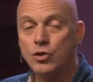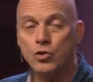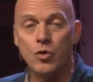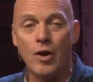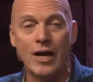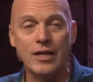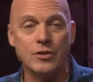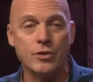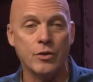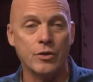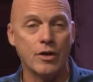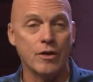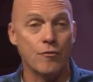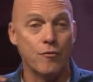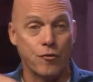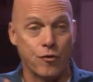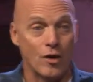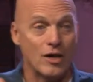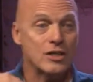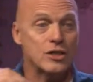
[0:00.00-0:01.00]
trying to
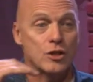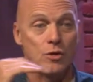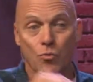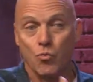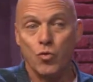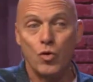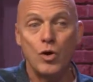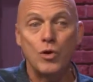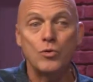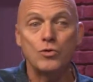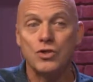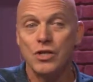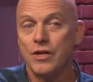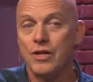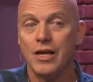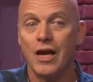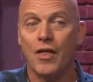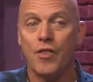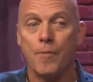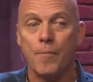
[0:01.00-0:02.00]
inflict some wounds on
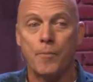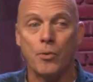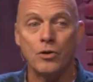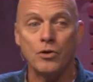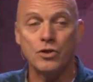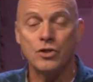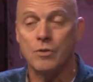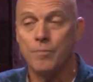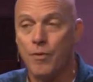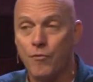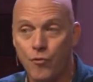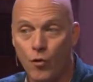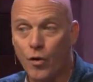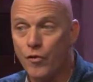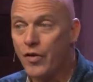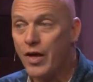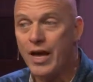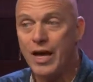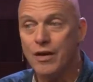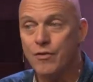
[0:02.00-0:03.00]
the other person
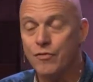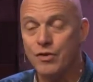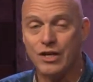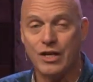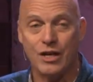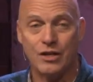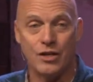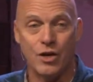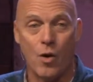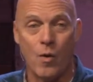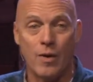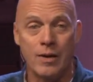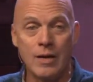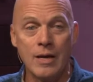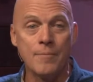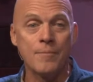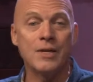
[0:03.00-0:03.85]
before they even get going,